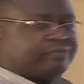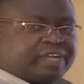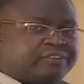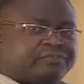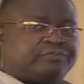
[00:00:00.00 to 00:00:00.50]

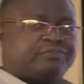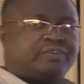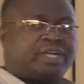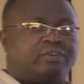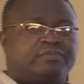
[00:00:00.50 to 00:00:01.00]

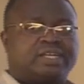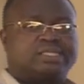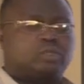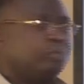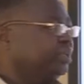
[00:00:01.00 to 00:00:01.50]
5, our
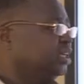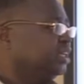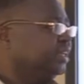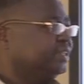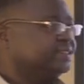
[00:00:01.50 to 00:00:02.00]
first
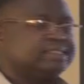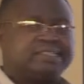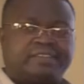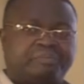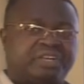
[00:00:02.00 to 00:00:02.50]
topic
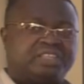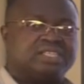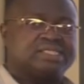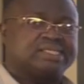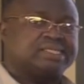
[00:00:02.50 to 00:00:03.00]
is the
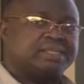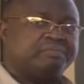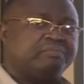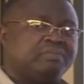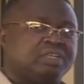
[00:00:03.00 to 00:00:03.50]
breathing
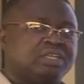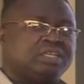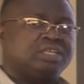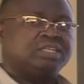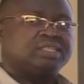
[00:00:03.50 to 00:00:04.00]
system.
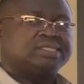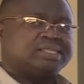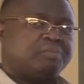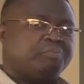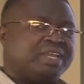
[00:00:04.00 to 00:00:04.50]

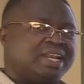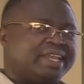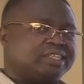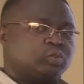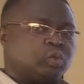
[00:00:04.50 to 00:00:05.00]
Some may
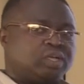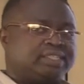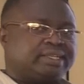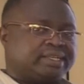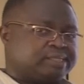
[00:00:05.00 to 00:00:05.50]
like to call
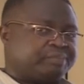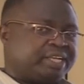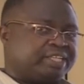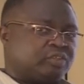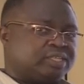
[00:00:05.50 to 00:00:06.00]
it
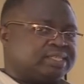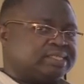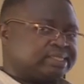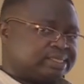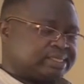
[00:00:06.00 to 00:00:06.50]
respiratory
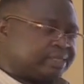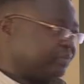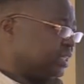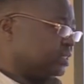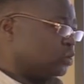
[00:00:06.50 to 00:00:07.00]

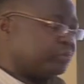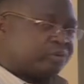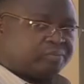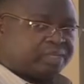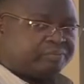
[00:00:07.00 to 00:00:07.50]
system. There is no
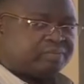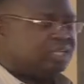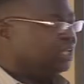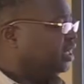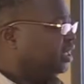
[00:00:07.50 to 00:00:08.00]
problem.
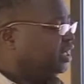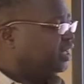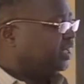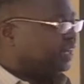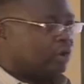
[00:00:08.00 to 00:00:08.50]

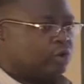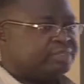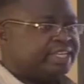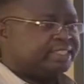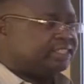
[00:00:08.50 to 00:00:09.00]
And our
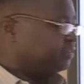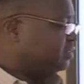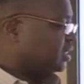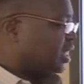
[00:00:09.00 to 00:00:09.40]
objectives